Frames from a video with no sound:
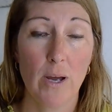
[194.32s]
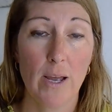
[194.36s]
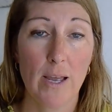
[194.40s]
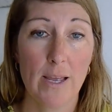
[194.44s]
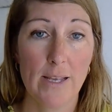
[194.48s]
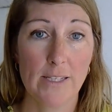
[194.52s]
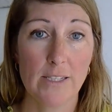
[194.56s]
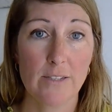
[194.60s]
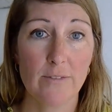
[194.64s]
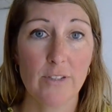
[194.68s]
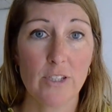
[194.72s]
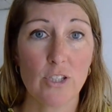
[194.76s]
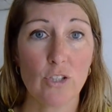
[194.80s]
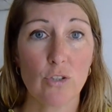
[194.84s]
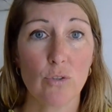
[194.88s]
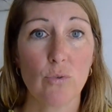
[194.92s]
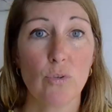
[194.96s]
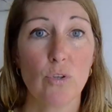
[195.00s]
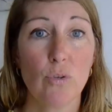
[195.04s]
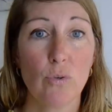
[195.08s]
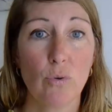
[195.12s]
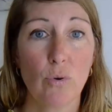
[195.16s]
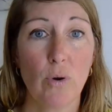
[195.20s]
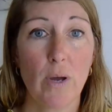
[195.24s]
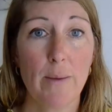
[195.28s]
individual,
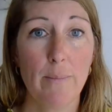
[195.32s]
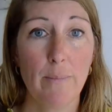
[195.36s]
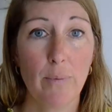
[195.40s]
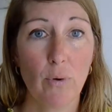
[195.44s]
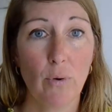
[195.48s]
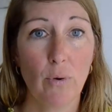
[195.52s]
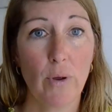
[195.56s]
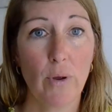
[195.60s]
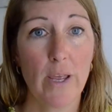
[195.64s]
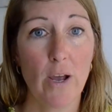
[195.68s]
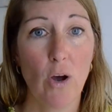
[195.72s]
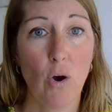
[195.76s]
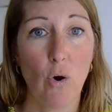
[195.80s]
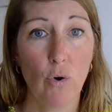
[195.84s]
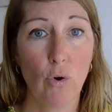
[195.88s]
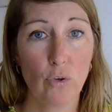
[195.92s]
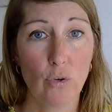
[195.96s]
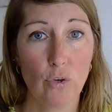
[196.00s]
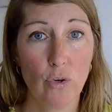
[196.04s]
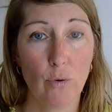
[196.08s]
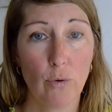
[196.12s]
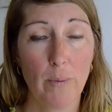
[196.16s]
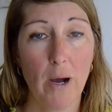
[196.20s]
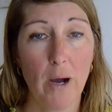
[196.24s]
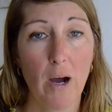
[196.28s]
your employee on
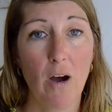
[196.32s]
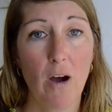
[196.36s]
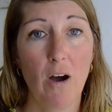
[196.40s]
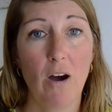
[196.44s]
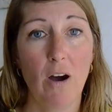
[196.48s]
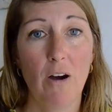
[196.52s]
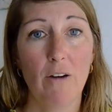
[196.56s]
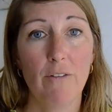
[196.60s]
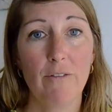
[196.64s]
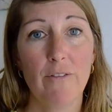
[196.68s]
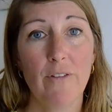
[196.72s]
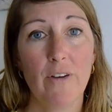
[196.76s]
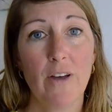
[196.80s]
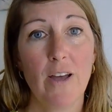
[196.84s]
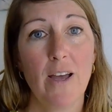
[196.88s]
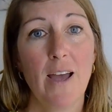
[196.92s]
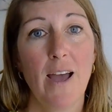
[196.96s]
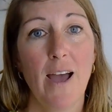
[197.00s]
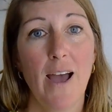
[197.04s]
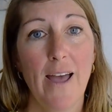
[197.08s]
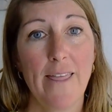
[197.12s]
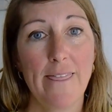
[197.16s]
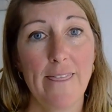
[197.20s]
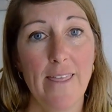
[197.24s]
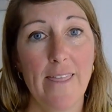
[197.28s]
your behalf,
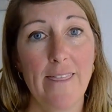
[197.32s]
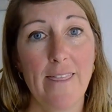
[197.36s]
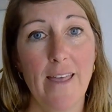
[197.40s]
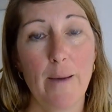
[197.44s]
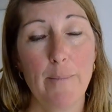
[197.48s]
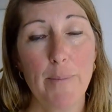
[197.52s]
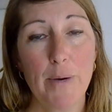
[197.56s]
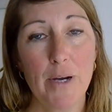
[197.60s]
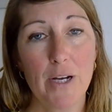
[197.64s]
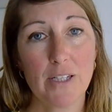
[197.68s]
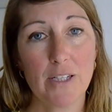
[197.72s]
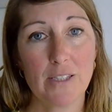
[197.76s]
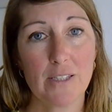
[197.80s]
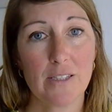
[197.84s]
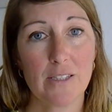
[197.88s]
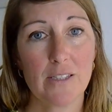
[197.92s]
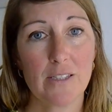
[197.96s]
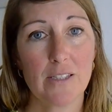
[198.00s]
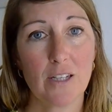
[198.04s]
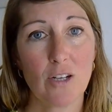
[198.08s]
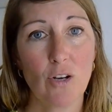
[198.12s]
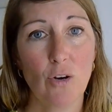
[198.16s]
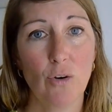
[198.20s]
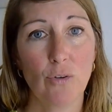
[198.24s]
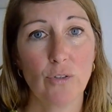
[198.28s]
and then that person is
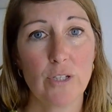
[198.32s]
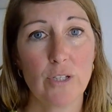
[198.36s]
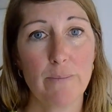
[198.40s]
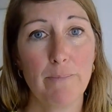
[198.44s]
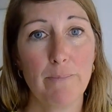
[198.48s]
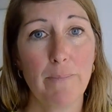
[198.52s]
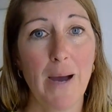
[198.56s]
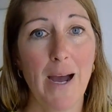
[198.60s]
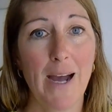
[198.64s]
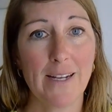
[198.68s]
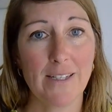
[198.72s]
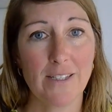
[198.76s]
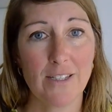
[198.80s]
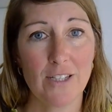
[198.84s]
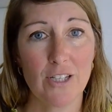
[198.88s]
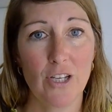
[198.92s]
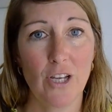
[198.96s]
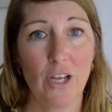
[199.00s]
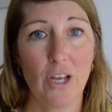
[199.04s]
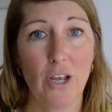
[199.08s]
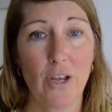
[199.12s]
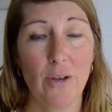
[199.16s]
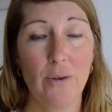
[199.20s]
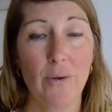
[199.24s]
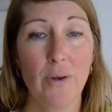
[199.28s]
seconded back to
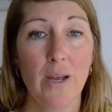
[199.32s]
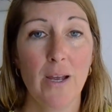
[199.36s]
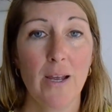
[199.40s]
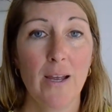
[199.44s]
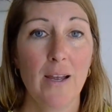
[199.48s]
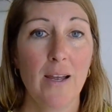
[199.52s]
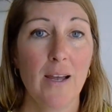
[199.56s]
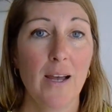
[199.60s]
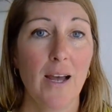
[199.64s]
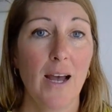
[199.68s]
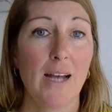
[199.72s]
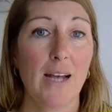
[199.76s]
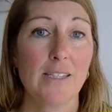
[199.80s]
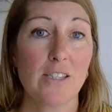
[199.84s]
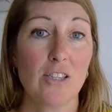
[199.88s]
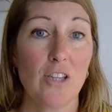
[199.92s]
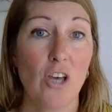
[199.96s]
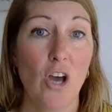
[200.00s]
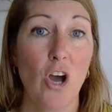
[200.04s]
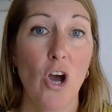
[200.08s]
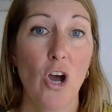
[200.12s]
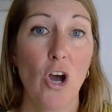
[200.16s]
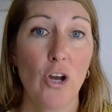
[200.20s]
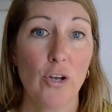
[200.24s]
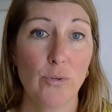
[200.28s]
you as the
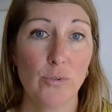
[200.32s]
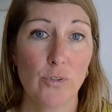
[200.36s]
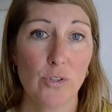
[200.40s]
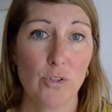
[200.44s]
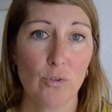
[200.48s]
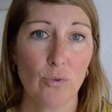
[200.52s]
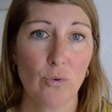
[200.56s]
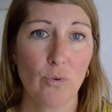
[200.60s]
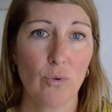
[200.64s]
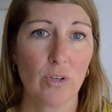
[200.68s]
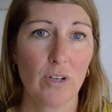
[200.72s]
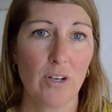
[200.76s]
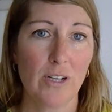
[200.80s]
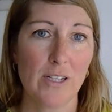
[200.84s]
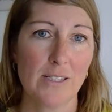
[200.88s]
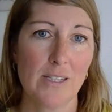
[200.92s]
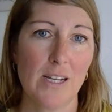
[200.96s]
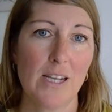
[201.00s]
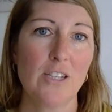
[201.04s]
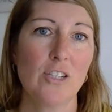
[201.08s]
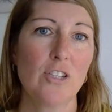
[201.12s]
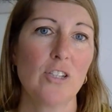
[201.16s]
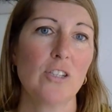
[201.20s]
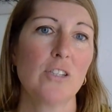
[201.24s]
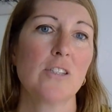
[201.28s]
host
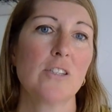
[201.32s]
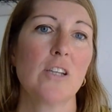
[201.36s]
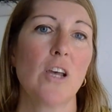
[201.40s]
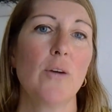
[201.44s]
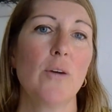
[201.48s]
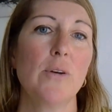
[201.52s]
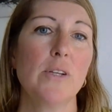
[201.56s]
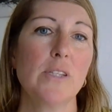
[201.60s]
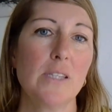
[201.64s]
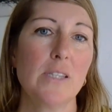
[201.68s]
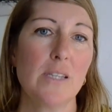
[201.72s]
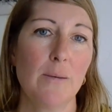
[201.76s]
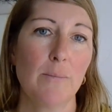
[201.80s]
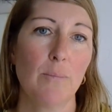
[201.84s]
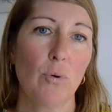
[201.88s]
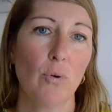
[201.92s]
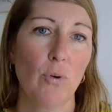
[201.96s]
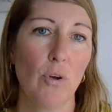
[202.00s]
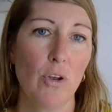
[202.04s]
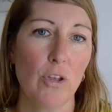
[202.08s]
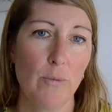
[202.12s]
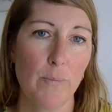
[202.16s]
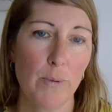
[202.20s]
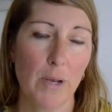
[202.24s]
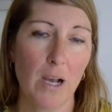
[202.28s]
organisation. So as the
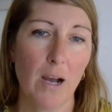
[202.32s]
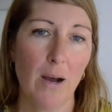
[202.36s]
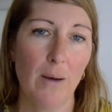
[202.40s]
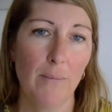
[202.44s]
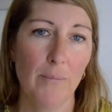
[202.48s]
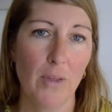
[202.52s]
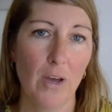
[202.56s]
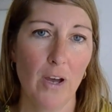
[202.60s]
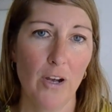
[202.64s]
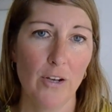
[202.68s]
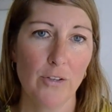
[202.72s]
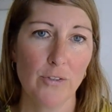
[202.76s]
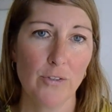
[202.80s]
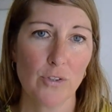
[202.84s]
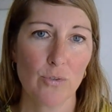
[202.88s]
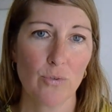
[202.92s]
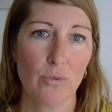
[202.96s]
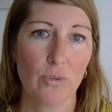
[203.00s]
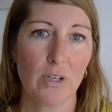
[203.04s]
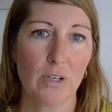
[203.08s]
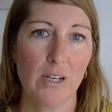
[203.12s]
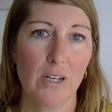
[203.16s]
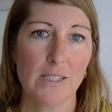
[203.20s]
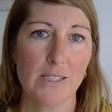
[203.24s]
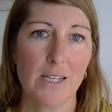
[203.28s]
employer, you become the host
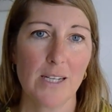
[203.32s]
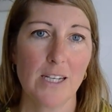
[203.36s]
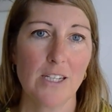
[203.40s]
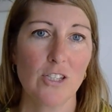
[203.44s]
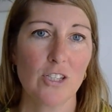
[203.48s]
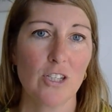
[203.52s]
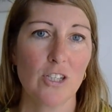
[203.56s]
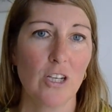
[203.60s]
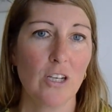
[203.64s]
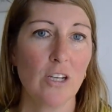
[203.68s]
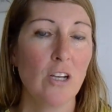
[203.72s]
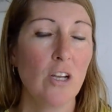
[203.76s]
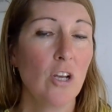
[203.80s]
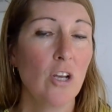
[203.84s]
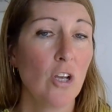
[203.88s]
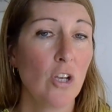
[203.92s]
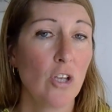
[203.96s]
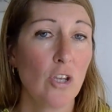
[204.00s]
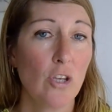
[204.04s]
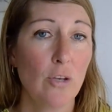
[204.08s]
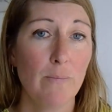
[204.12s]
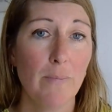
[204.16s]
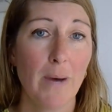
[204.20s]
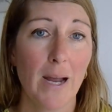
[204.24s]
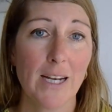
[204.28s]
organisation,
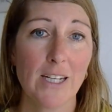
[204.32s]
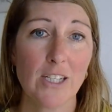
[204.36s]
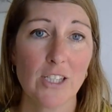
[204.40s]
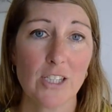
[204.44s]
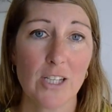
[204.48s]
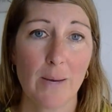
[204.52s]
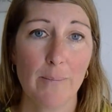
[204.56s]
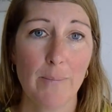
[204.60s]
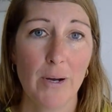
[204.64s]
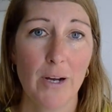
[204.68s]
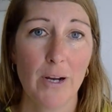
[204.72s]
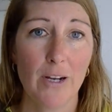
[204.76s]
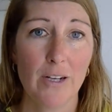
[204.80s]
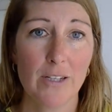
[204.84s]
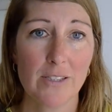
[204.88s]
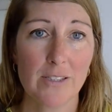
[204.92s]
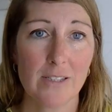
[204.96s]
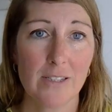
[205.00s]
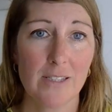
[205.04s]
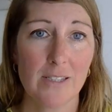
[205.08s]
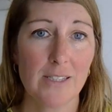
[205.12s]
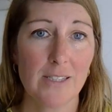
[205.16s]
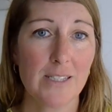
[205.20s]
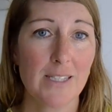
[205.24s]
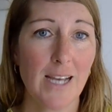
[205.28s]
you manage that
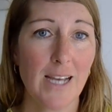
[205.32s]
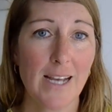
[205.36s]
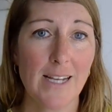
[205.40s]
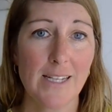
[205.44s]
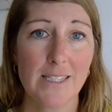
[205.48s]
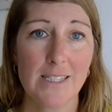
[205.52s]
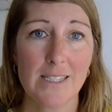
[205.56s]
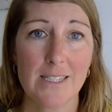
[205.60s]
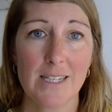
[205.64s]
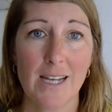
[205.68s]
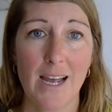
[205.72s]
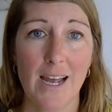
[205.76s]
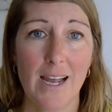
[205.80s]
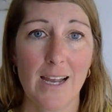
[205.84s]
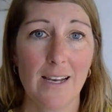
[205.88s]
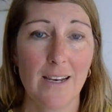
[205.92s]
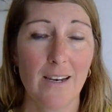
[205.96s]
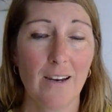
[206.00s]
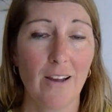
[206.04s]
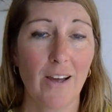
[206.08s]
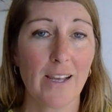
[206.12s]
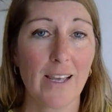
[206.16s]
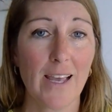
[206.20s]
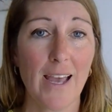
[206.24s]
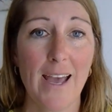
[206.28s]
person day to day
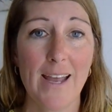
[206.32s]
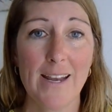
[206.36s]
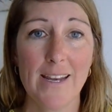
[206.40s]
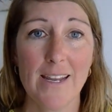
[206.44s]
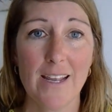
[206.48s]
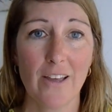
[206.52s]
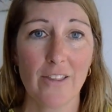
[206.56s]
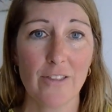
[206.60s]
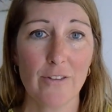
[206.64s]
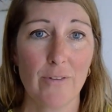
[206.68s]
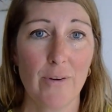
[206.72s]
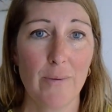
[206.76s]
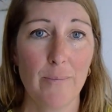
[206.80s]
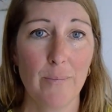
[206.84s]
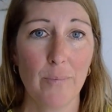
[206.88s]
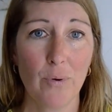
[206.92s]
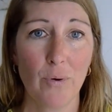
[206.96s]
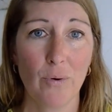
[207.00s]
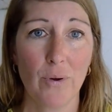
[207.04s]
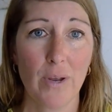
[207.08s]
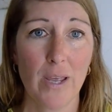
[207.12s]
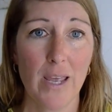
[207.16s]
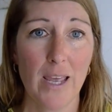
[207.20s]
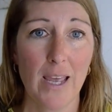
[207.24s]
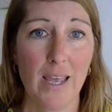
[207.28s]
like any other
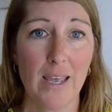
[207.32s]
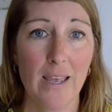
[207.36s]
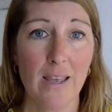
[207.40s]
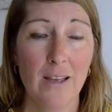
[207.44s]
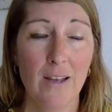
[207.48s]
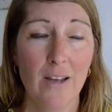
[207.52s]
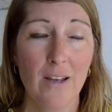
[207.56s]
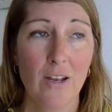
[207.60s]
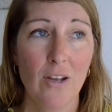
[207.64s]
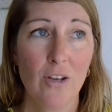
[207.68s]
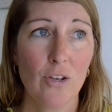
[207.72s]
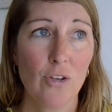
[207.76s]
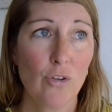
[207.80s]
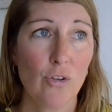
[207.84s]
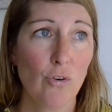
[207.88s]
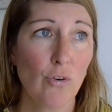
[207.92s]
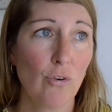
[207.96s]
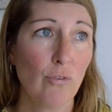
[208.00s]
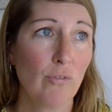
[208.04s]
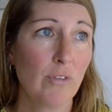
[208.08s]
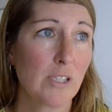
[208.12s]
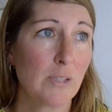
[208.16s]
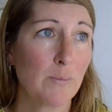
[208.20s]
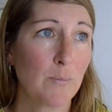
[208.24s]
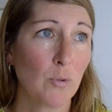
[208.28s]
employee,
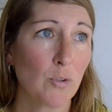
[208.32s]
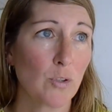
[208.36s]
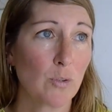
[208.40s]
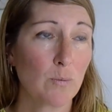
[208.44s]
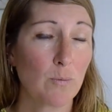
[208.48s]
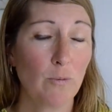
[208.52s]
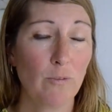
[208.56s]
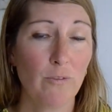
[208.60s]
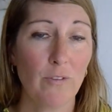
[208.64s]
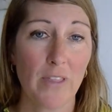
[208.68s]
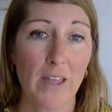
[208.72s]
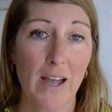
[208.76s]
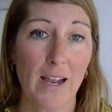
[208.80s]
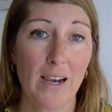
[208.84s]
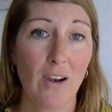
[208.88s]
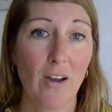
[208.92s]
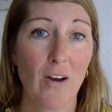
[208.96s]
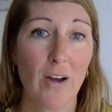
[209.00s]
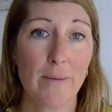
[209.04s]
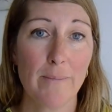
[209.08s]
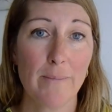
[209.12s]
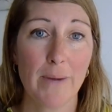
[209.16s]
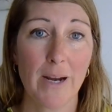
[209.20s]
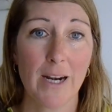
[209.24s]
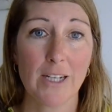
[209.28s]
you're responsible for their
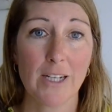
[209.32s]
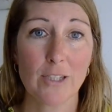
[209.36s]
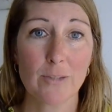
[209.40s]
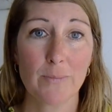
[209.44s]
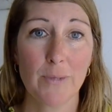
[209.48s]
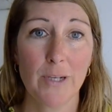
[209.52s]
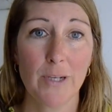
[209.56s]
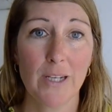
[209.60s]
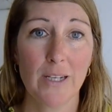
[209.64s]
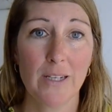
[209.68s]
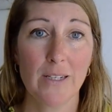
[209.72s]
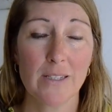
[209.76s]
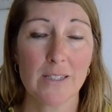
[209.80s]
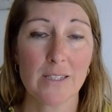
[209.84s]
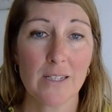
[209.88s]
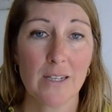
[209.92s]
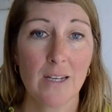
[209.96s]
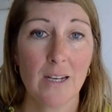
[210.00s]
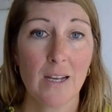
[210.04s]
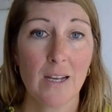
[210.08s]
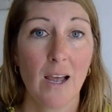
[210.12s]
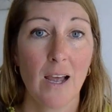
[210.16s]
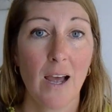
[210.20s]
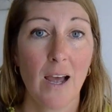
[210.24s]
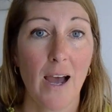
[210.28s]
line management,
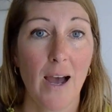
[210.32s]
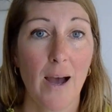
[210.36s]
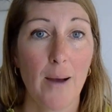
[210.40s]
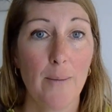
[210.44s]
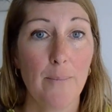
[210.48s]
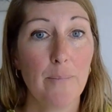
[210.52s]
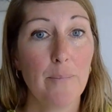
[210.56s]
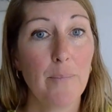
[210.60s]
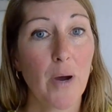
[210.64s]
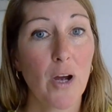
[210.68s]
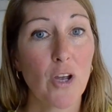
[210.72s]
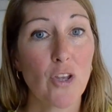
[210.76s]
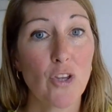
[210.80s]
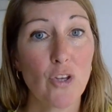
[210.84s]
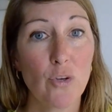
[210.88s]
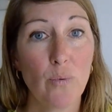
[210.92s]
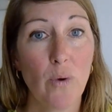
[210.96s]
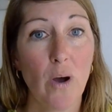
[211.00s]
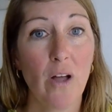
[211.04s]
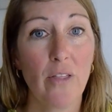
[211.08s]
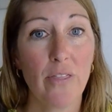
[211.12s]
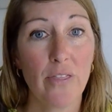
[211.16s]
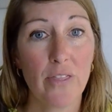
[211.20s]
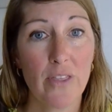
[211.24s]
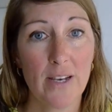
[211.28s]
but you
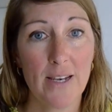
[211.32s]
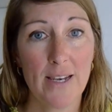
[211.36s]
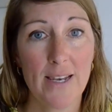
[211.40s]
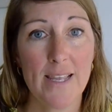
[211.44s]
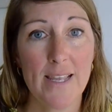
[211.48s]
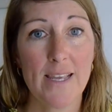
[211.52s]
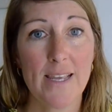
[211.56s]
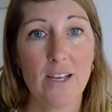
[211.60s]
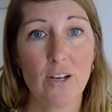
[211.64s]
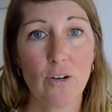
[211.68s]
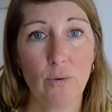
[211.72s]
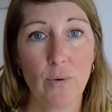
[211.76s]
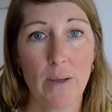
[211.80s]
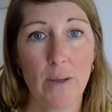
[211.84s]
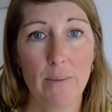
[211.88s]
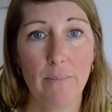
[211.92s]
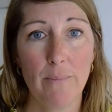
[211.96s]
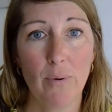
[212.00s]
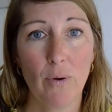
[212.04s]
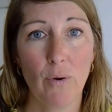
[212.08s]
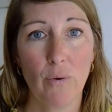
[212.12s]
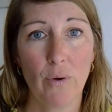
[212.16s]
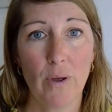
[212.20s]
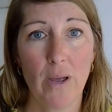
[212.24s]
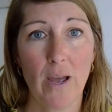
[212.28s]
aren't the legal
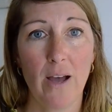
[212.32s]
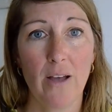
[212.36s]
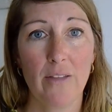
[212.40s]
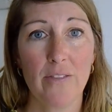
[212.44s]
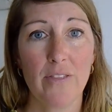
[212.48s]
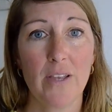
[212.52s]
employer.